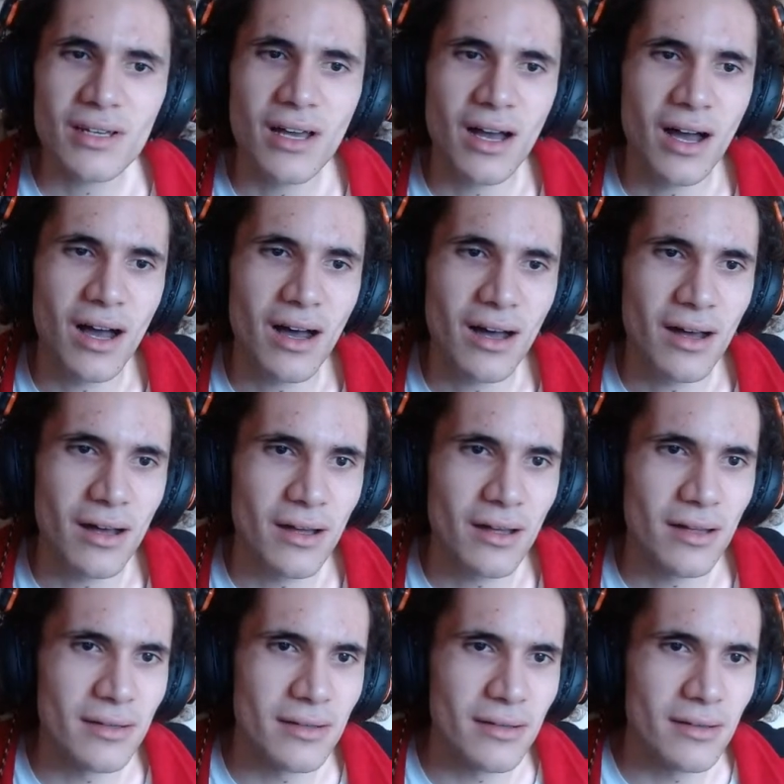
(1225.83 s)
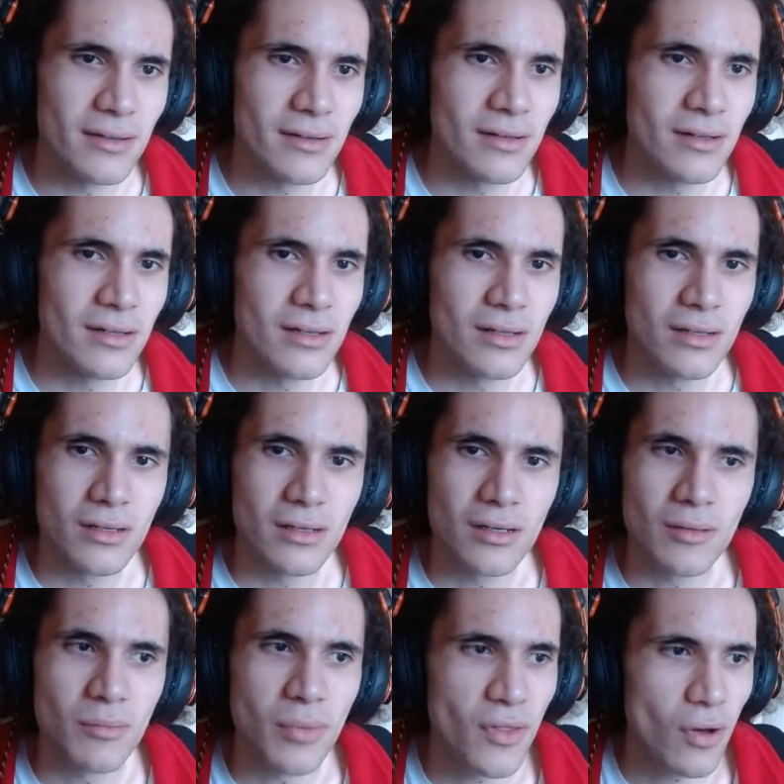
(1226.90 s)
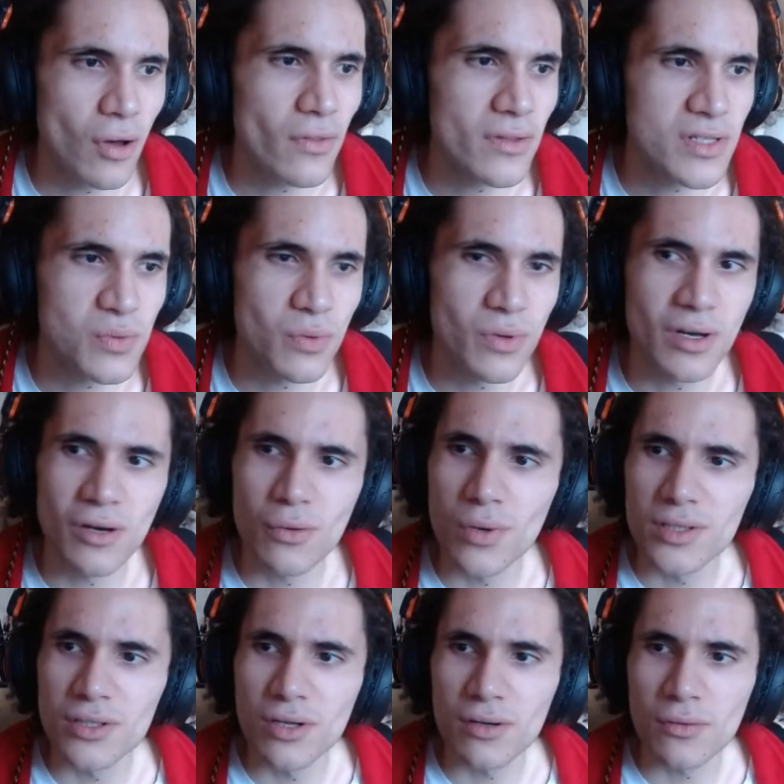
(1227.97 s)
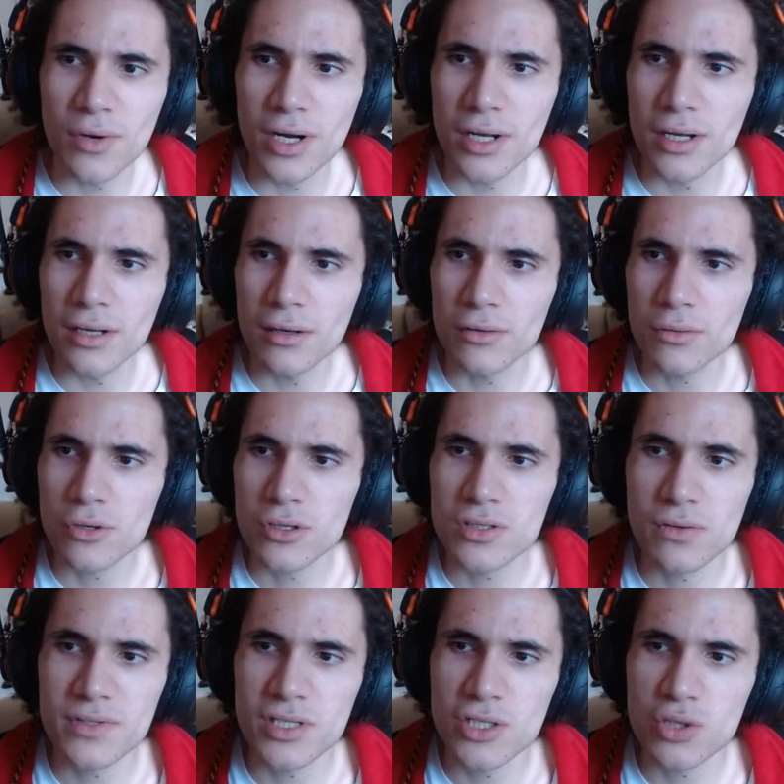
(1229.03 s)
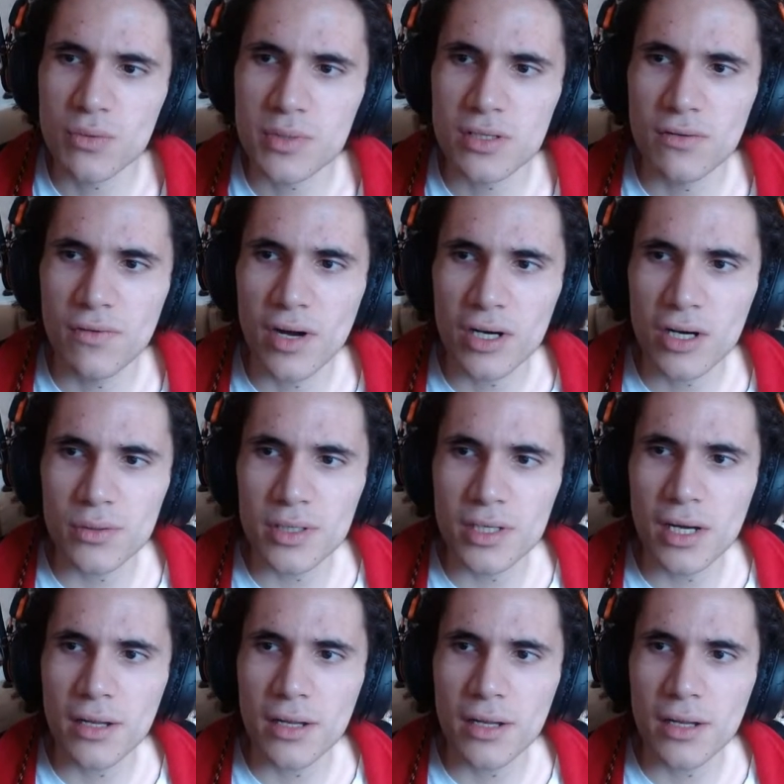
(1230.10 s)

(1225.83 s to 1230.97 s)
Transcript: and but the others were done right, because obviously Shuma Son of Valkyrie,